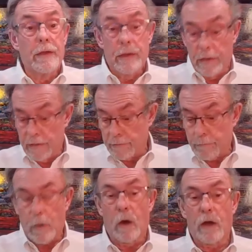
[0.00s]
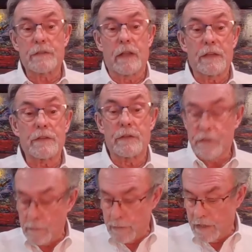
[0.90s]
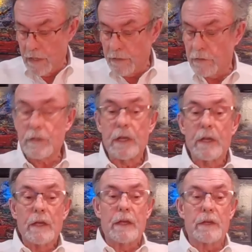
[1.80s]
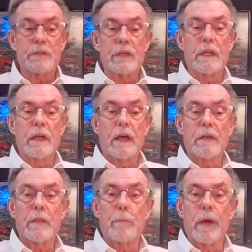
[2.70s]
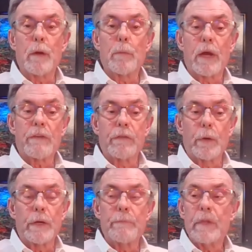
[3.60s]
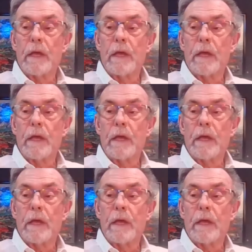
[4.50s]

and it costs less than some of the others, is the bare brake fluid.